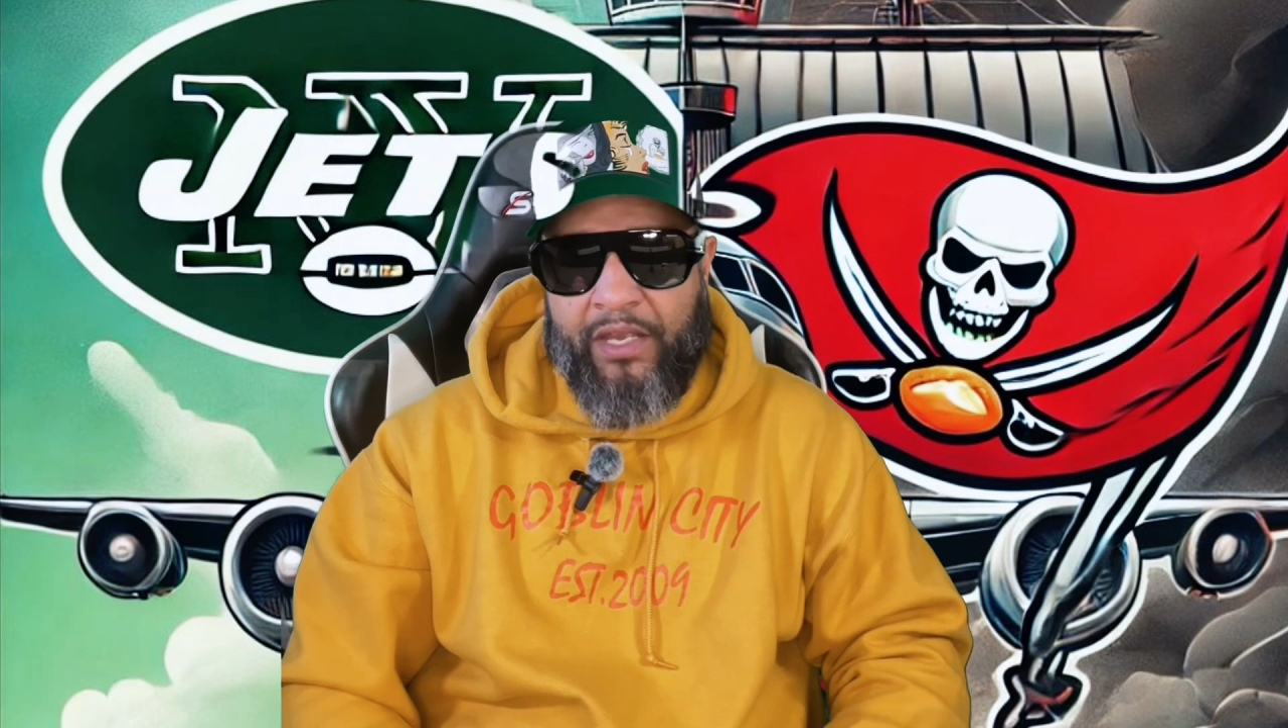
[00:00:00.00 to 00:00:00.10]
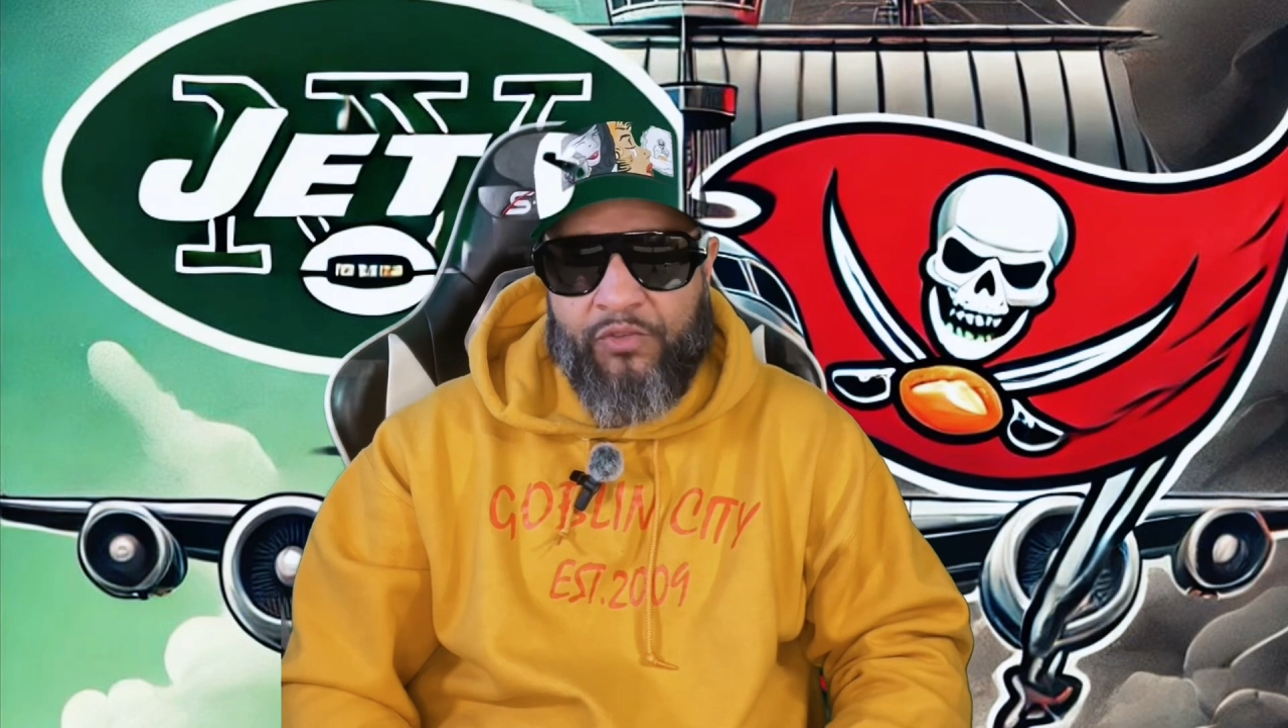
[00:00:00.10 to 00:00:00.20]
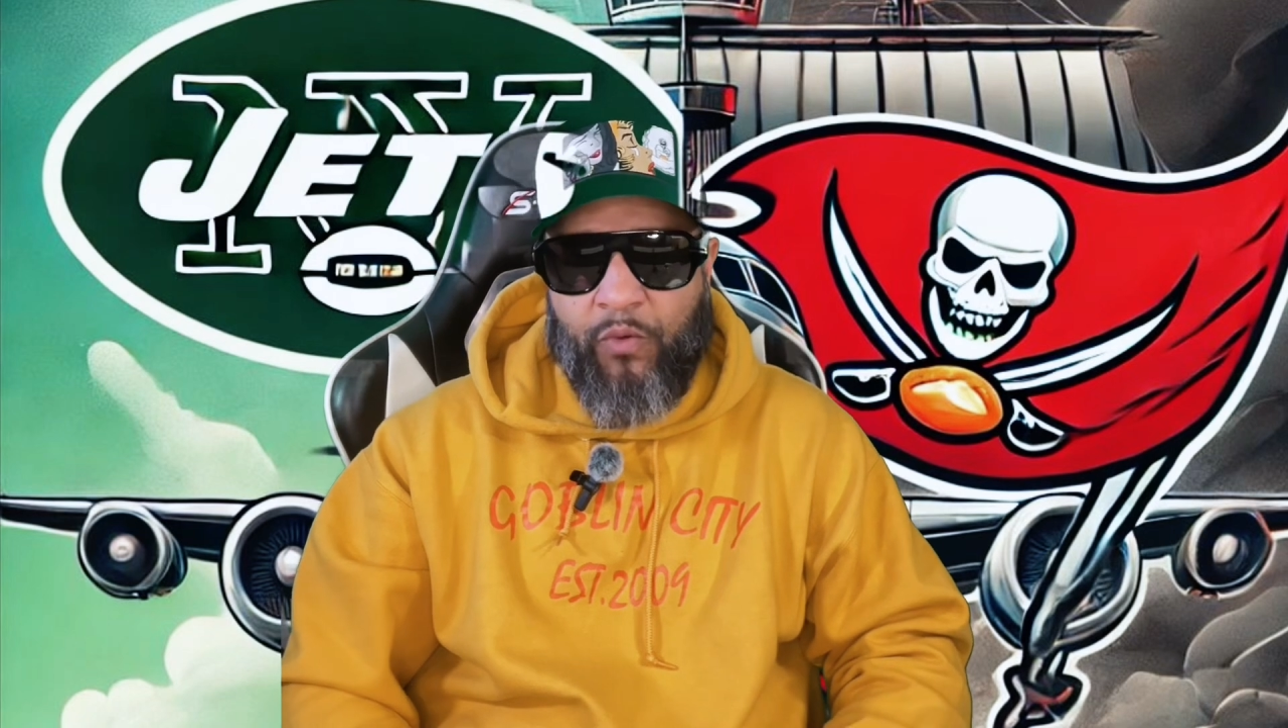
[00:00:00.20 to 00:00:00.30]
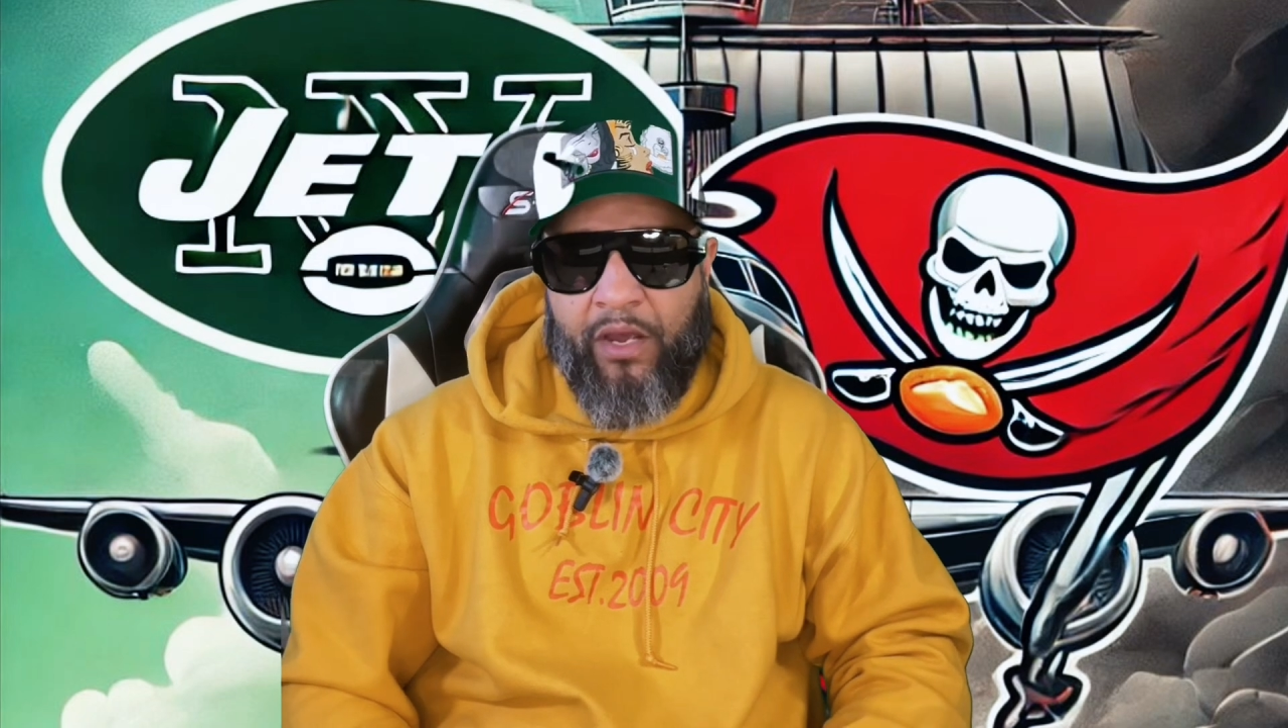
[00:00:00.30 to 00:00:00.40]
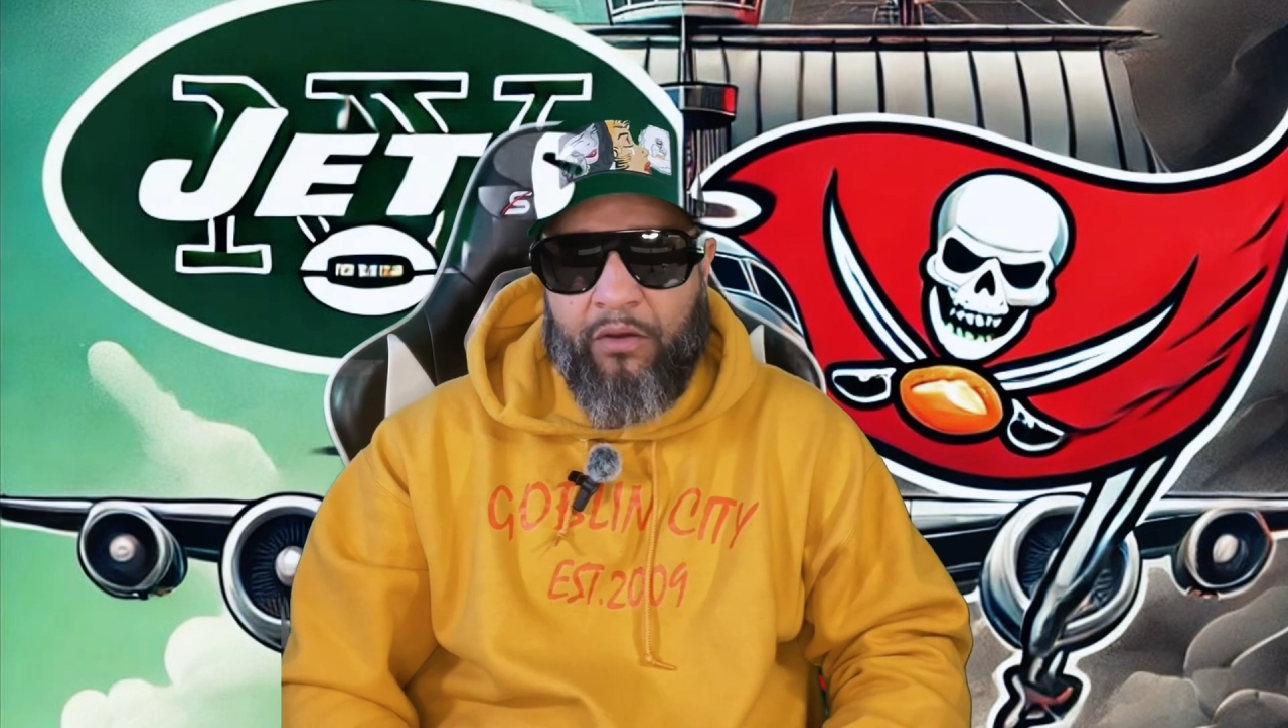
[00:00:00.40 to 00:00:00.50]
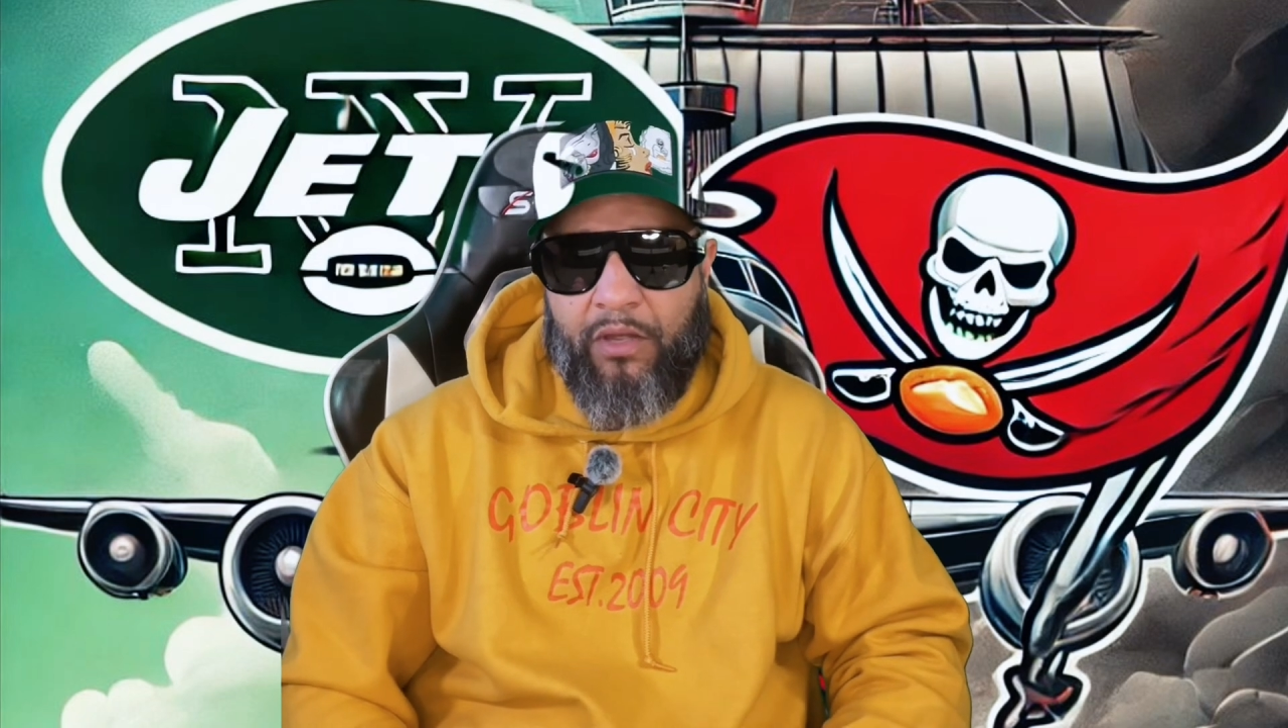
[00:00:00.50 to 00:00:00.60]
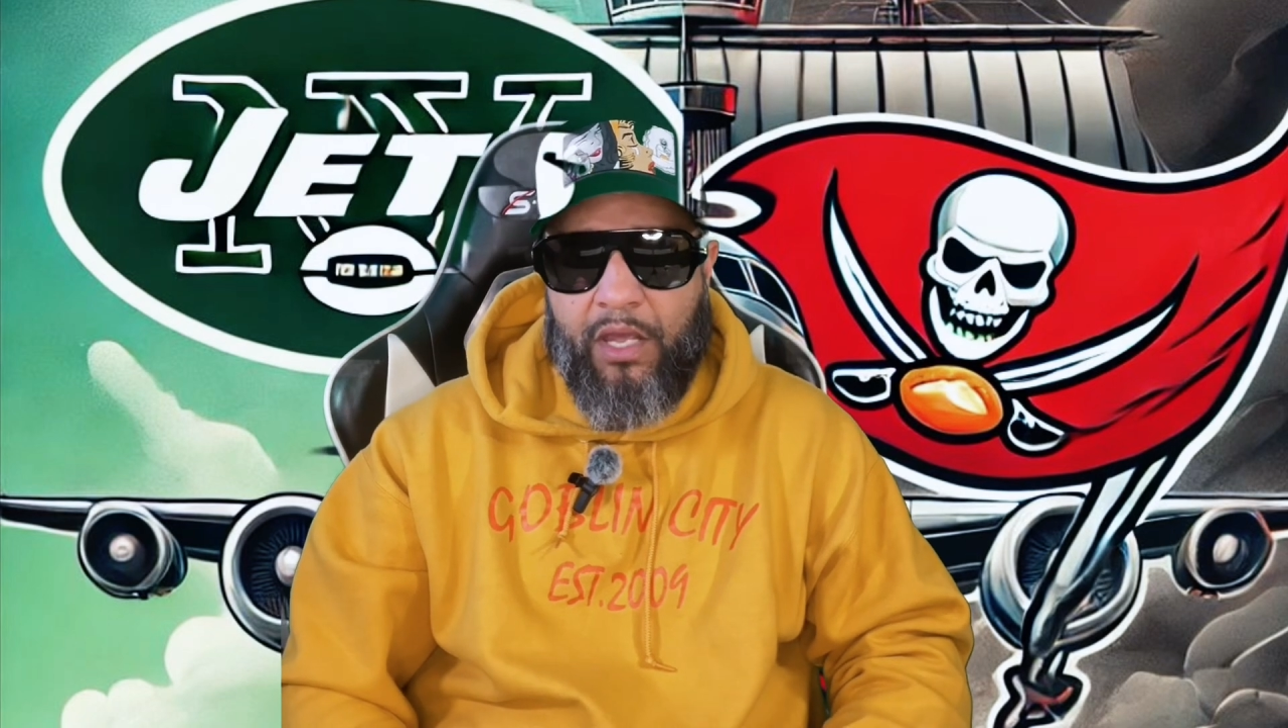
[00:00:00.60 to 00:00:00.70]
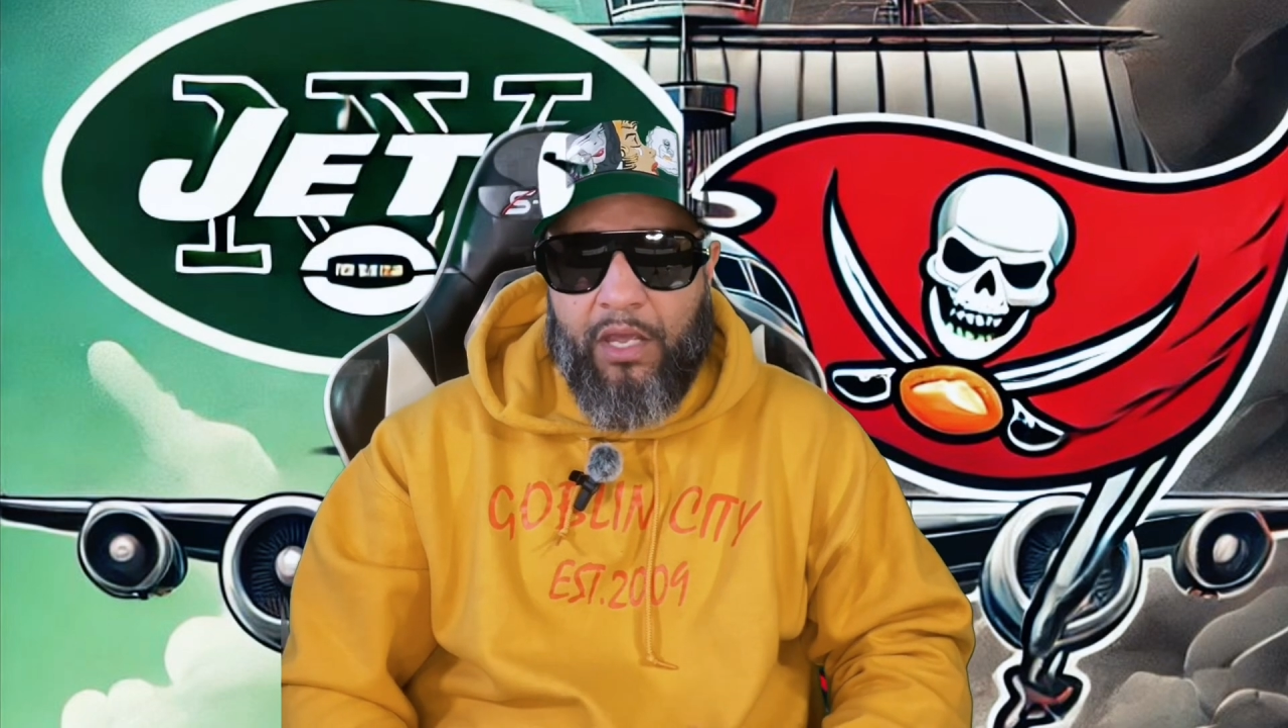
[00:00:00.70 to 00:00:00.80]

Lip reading: as well.